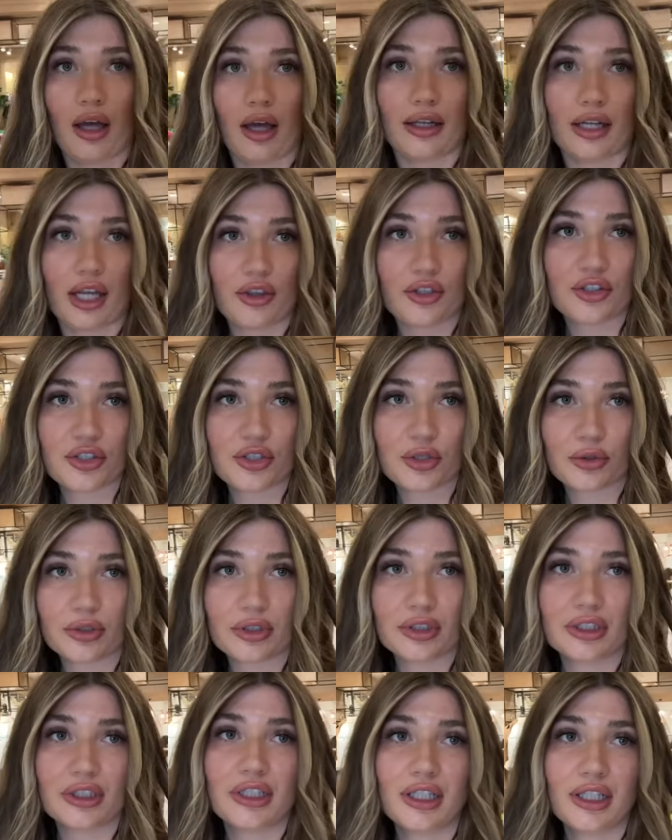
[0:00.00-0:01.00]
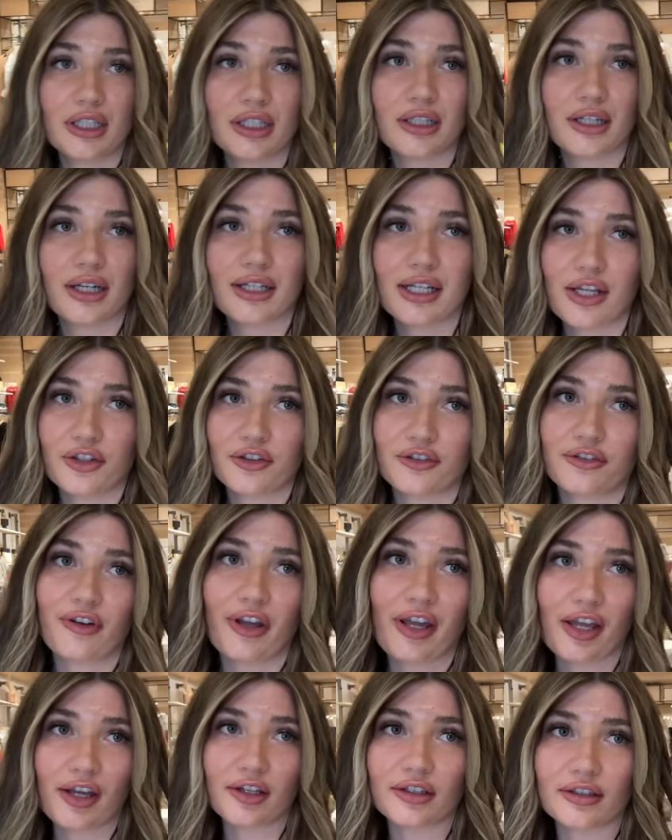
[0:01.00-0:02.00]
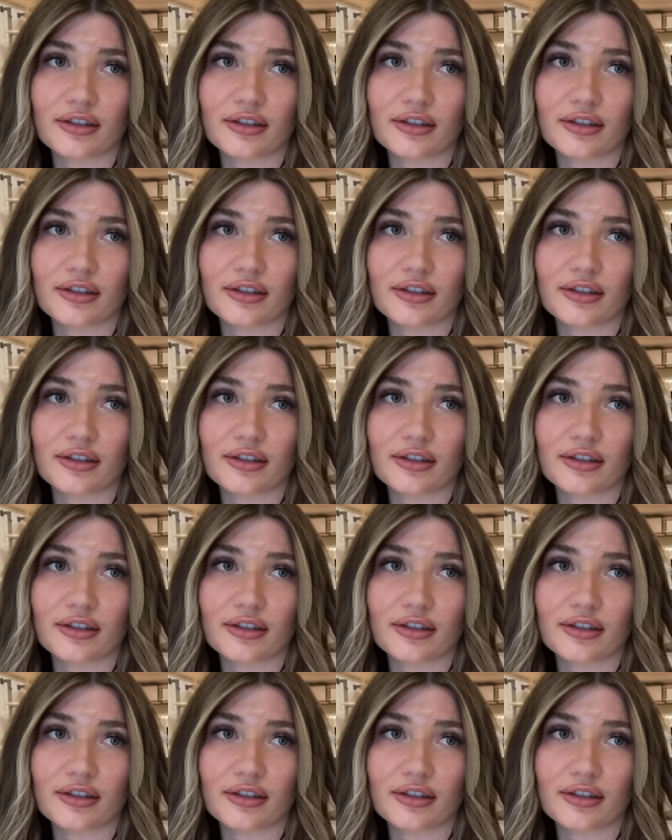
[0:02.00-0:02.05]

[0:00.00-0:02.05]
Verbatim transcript: Another store, another fail.